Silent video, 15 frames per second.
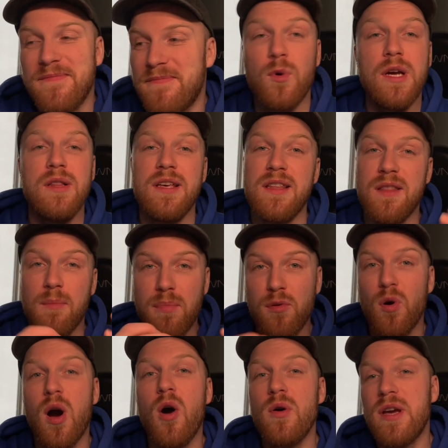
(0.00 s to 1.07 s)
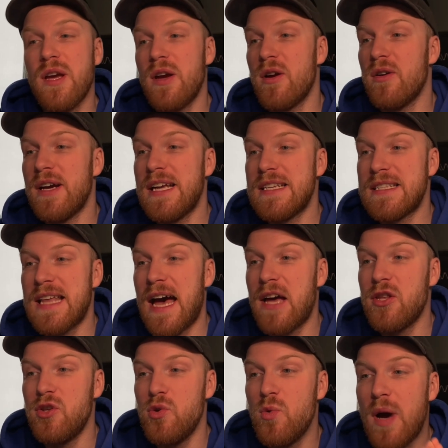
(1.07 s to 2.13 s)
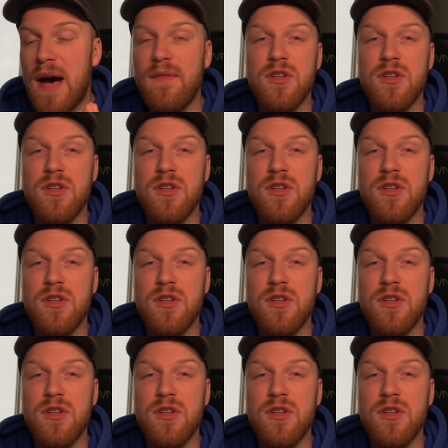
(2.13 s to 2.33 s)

Really, the pro here is that you have